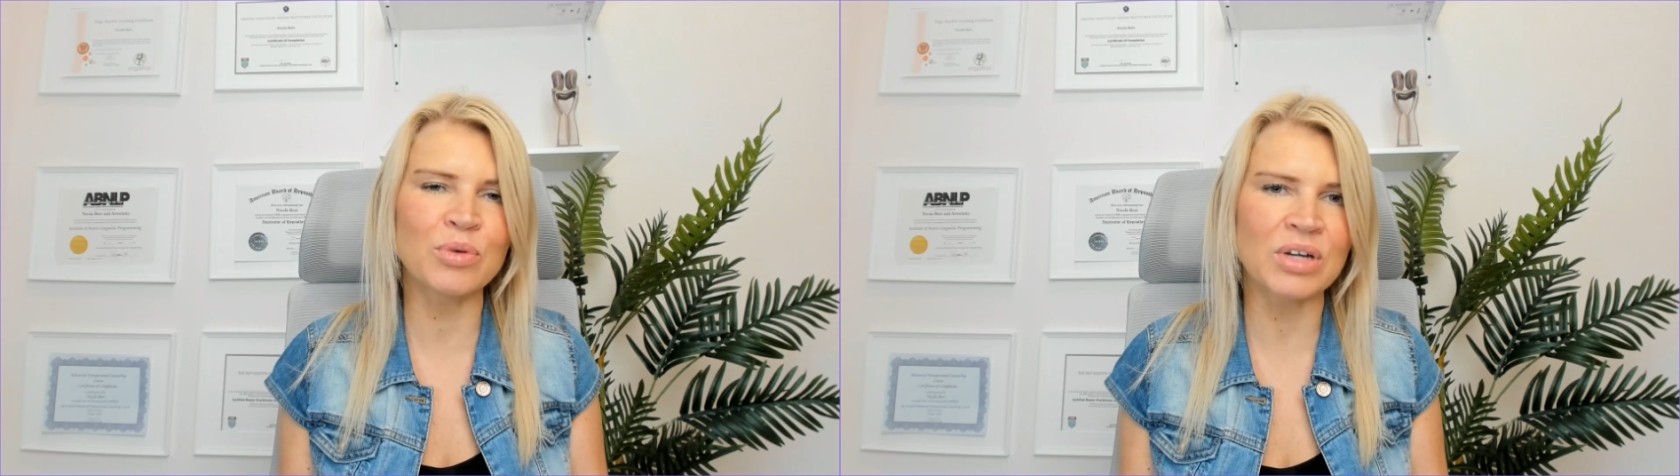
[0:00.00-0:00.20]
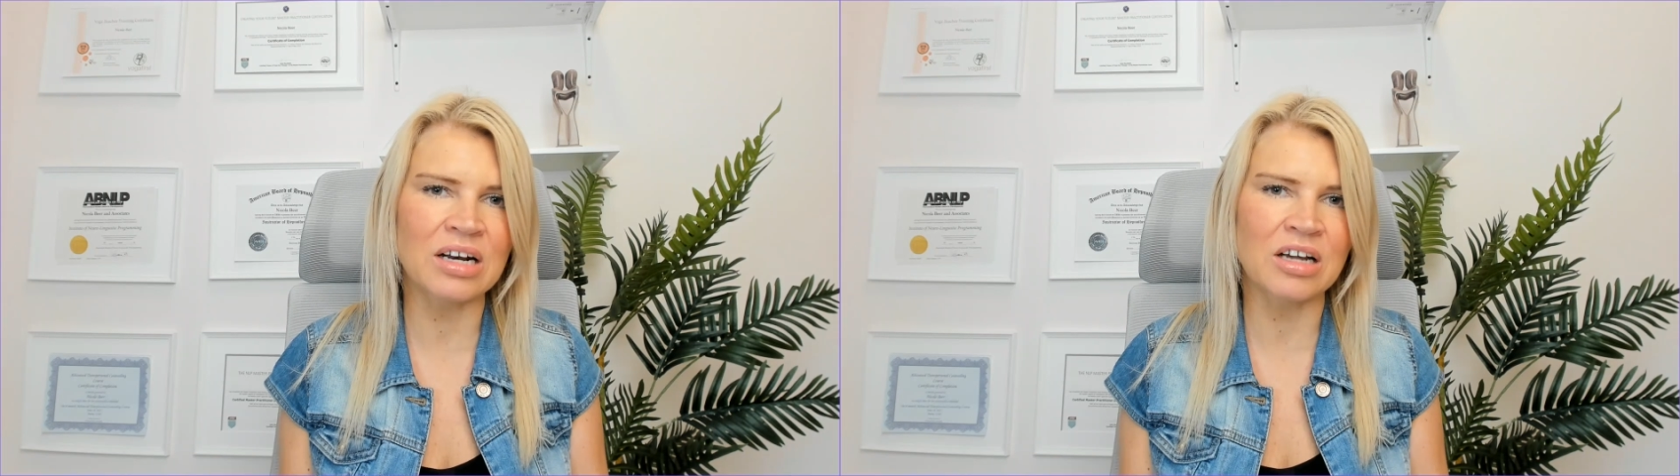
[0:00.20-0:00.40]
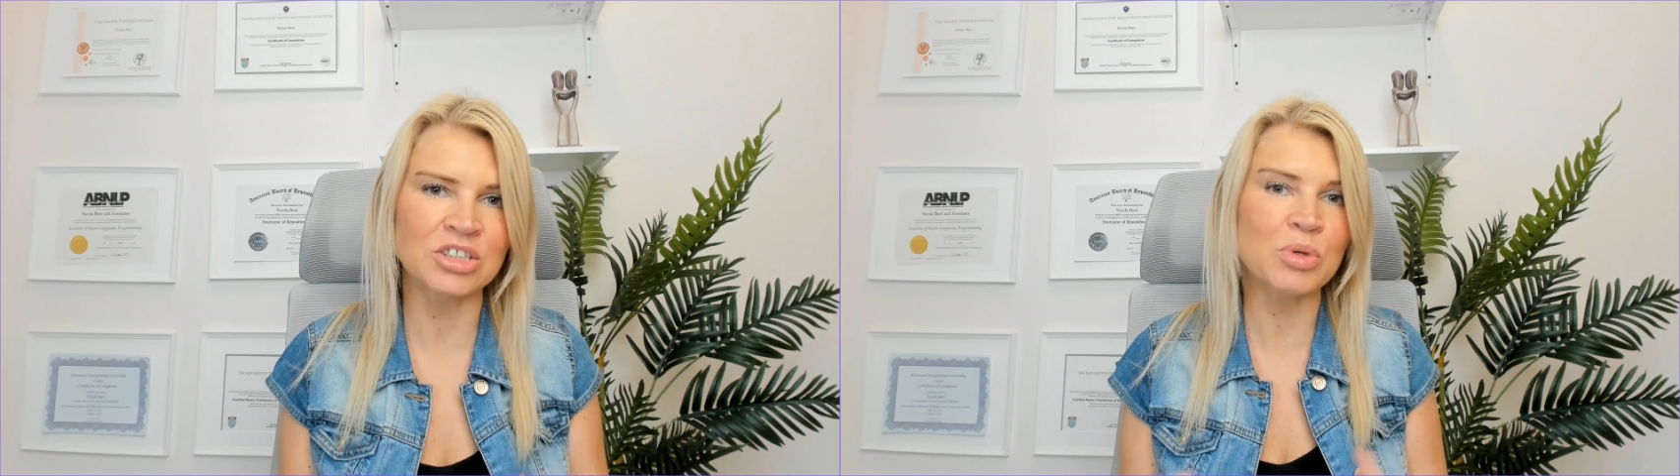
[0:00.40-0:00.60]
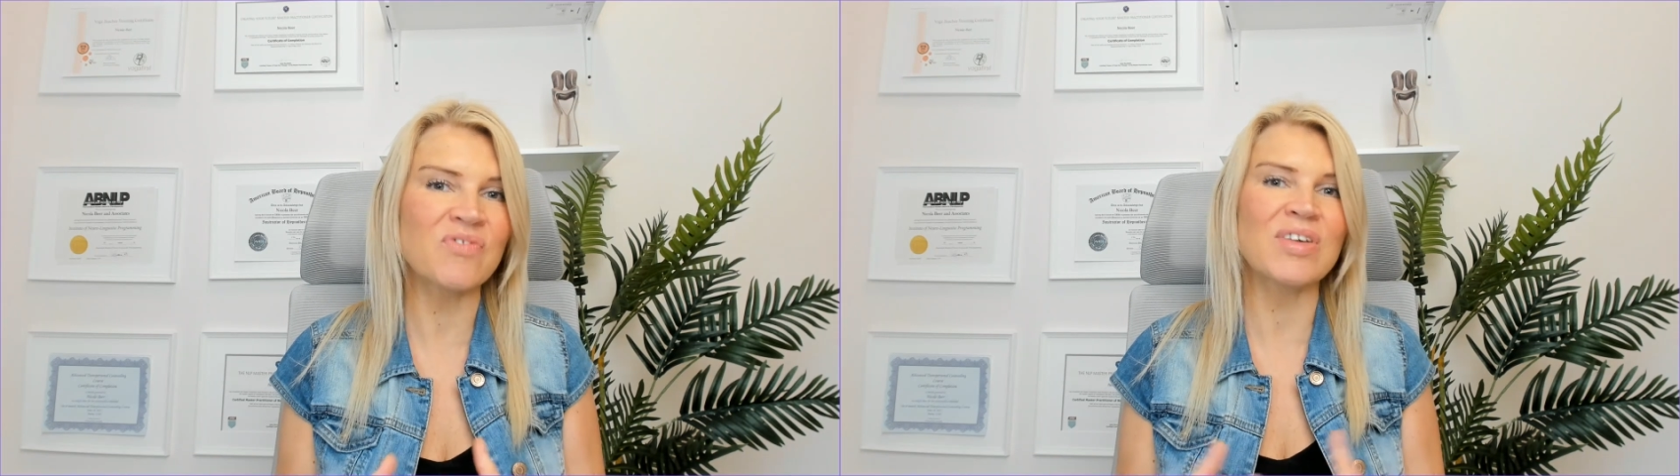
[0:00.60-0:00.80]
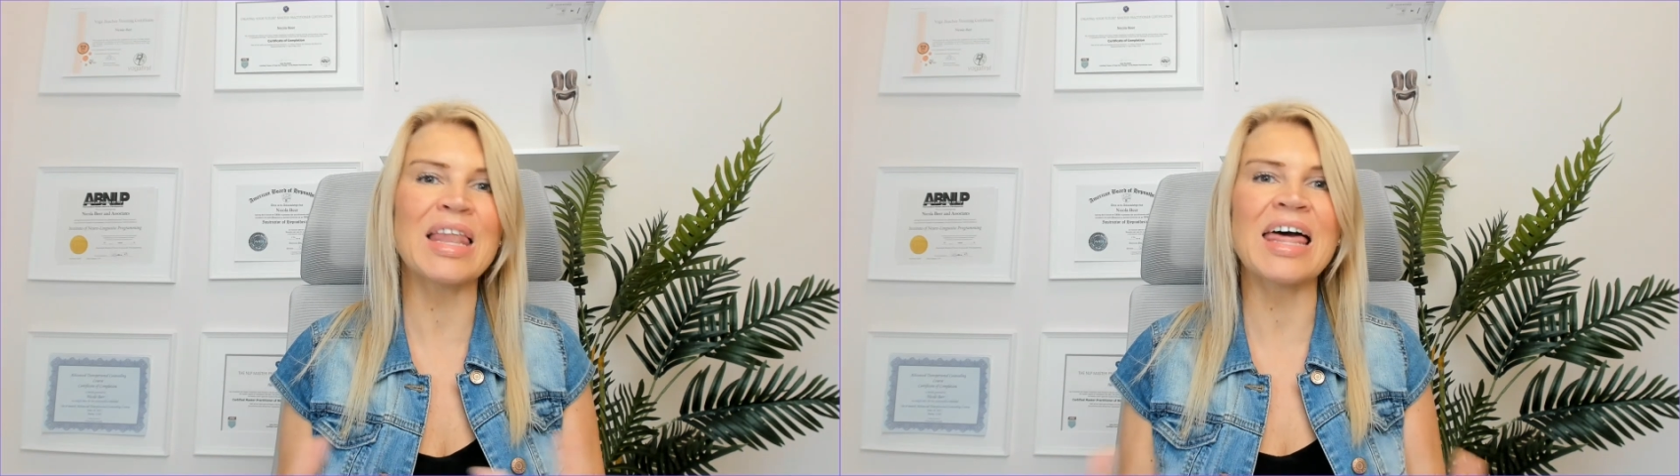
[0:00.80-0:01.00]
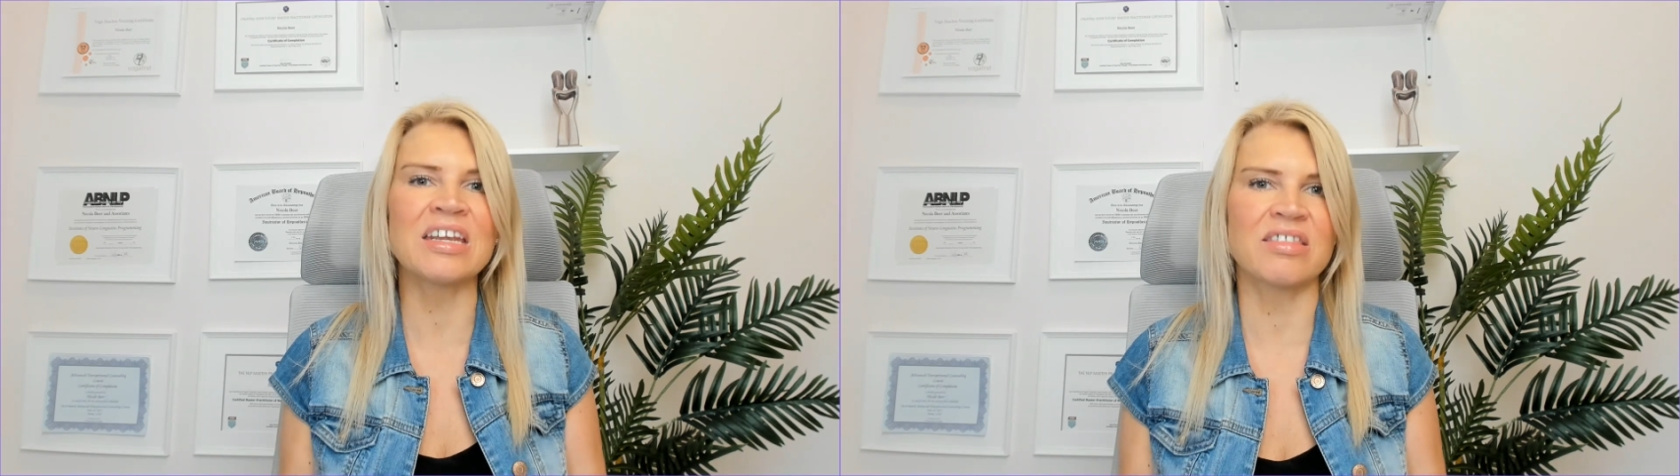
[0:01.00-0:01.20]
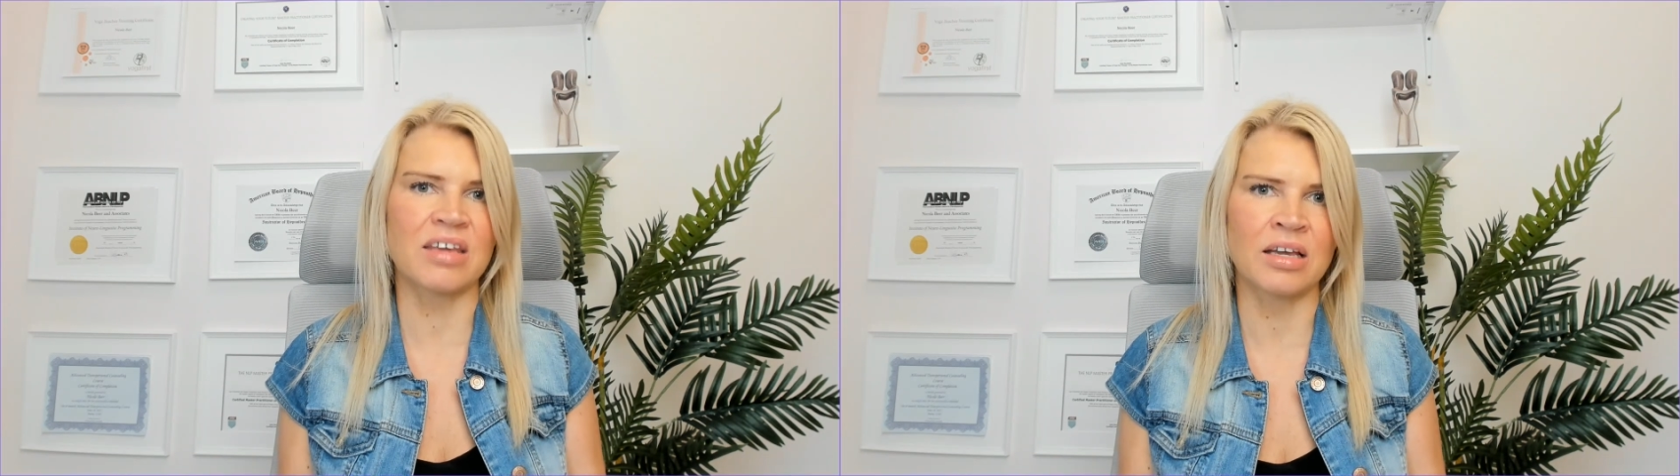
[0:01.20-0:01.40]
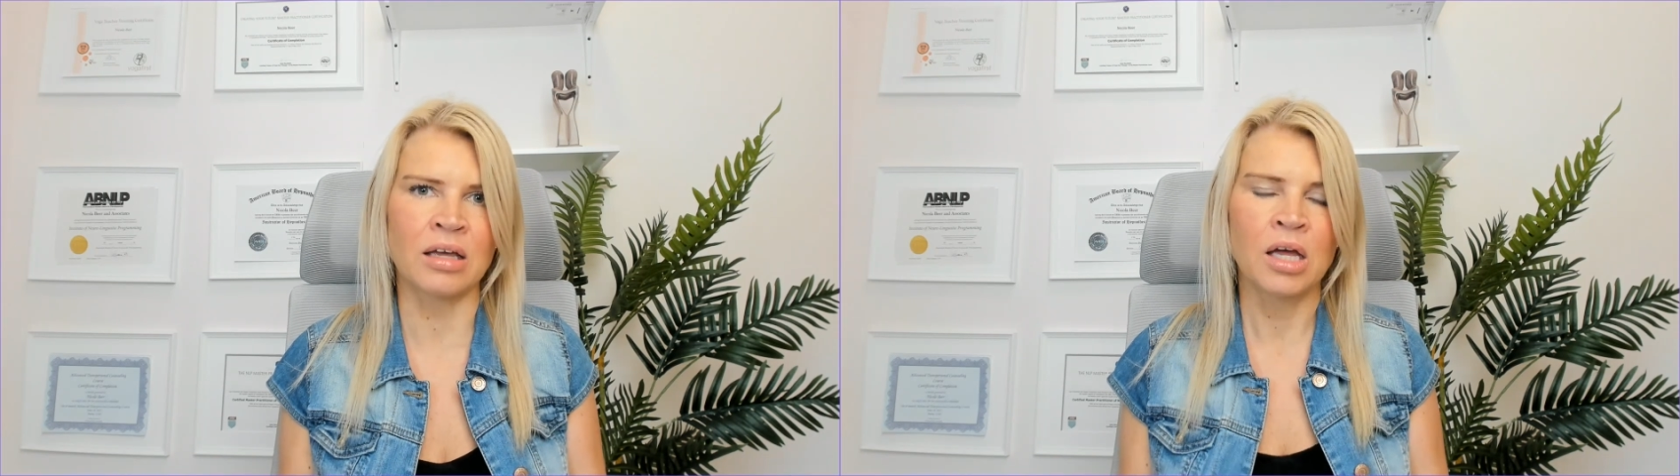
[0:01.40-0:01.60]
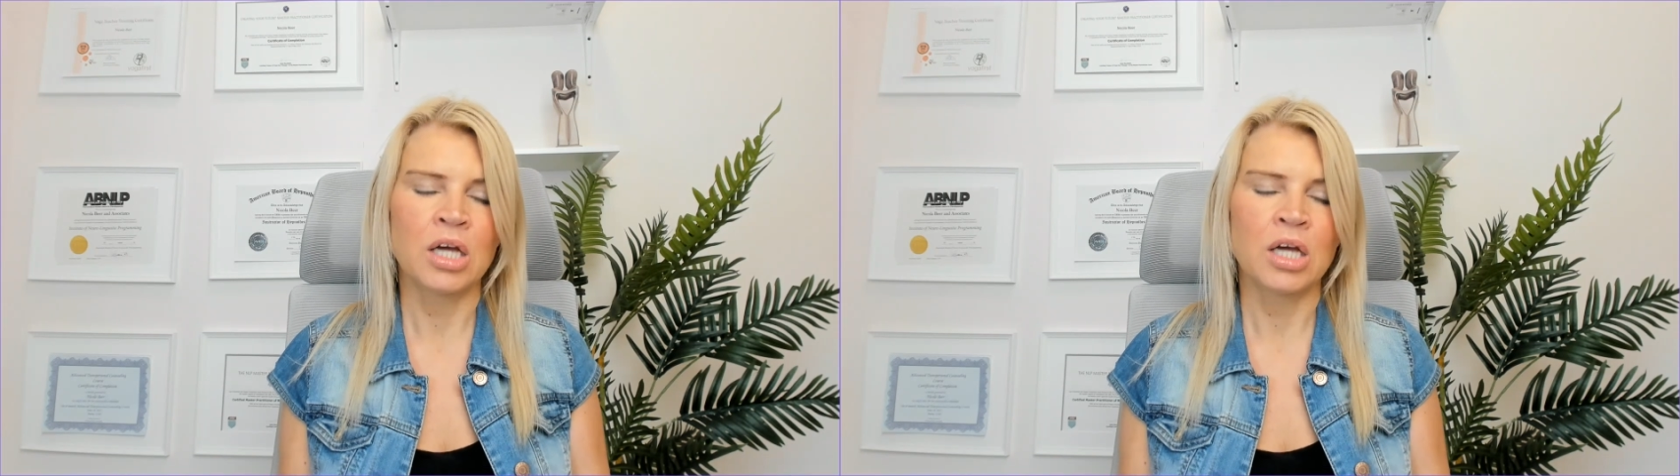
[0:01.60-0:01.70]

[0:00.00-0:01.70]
Nicola, I don't want to feel anything.